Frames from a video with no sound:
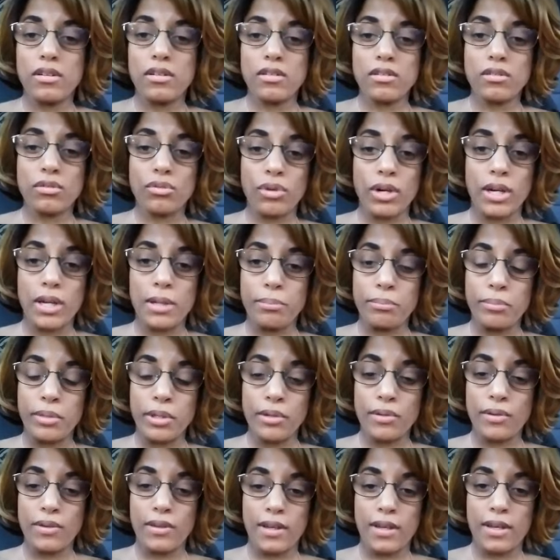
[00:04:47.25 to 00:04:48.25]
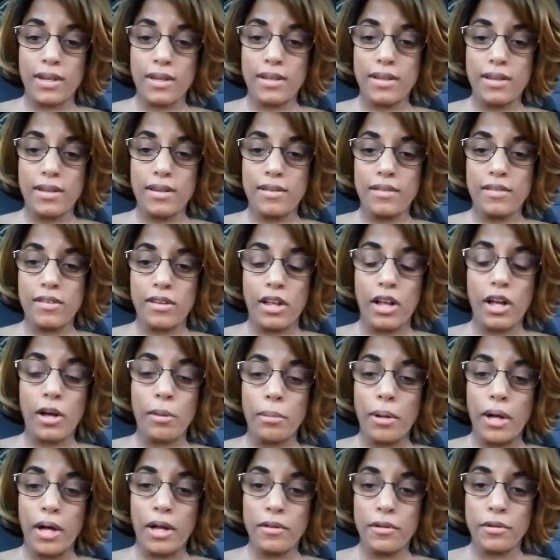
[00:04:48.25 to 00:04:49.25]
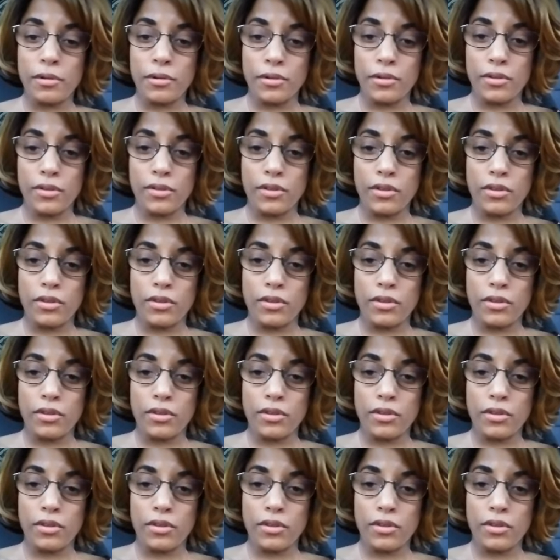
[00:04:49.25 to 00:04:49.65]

great music to help others,